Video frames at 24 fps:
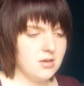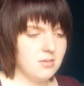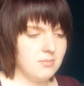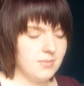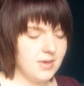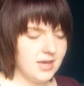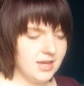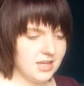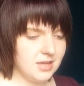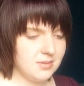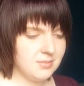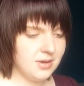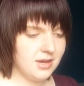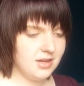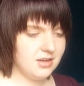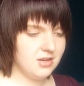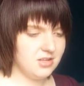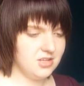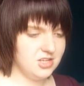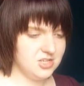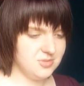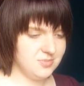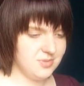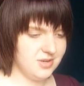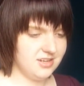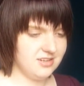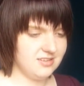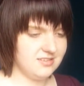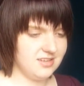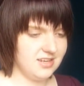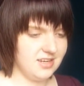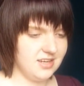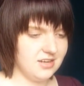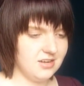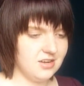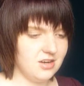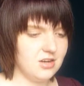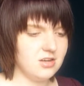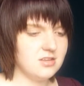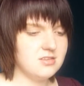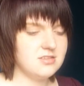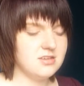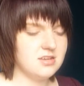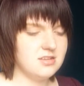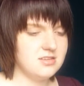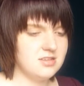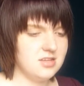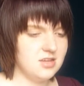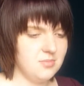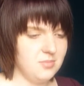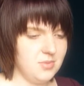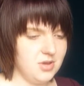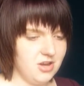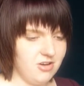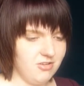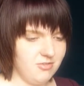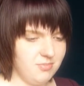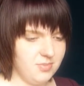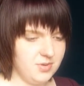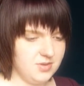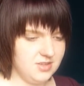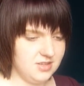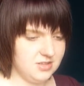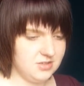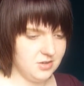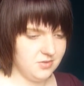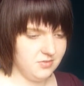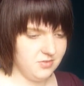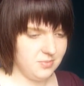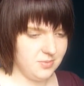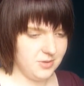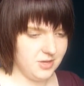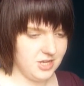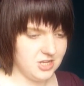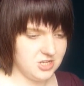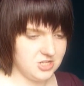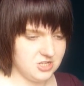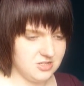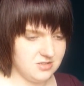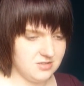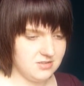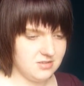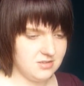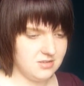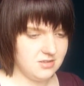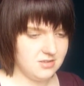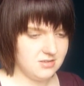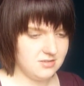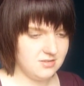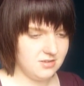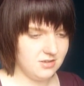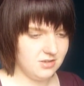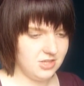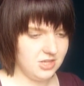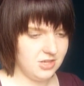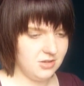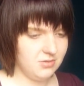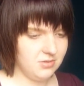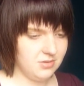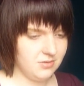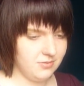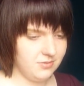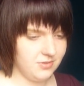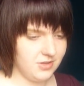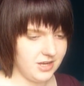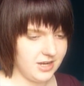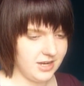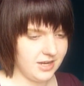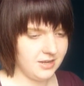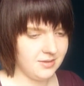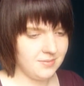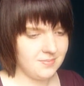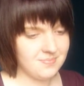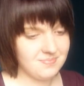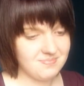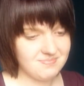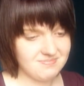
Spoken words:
Making my college magazine also turned me off busy cover pages, so cue The Fly,